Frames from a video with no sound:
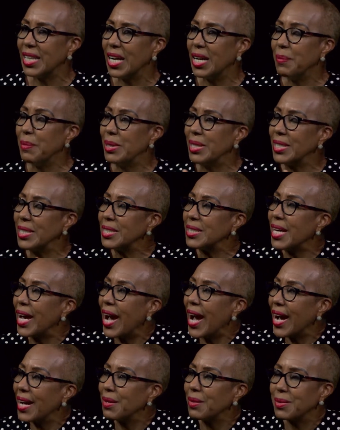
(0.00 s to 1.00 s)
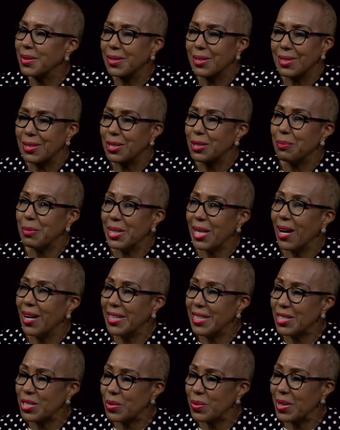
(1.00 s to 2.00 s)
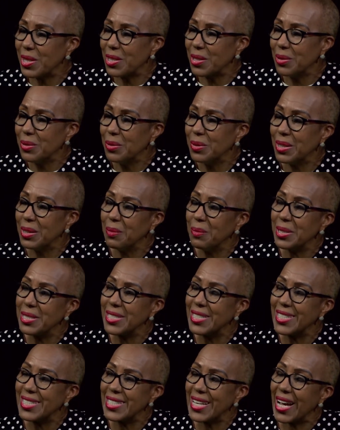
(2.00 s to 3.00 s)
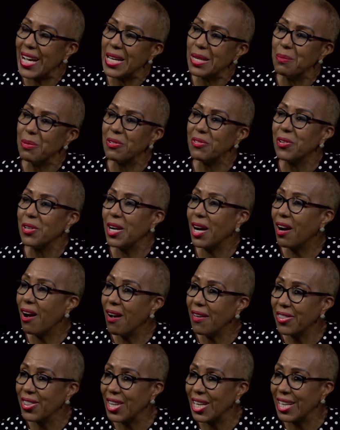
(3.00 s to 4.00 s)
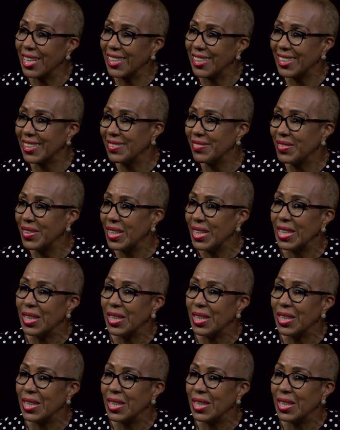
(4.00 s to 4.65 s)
I mean, to be honest with you, it was designed before I got there. Mm.